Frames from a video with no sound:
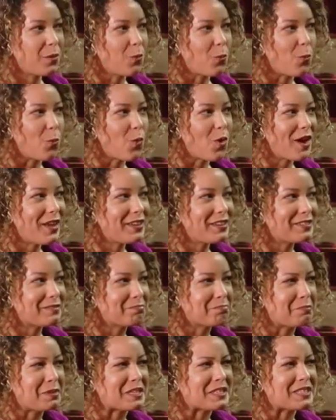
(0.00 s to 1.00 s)
What
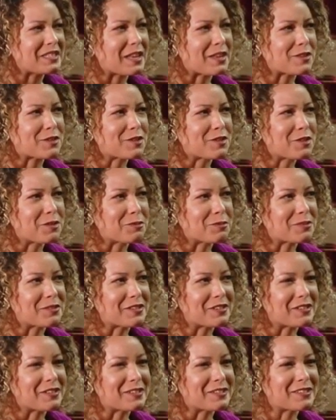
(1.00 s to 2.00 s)
possessed you
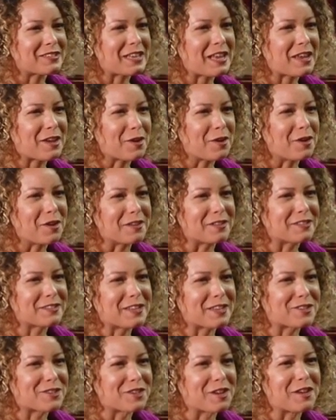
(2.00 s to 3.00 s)
to take on such an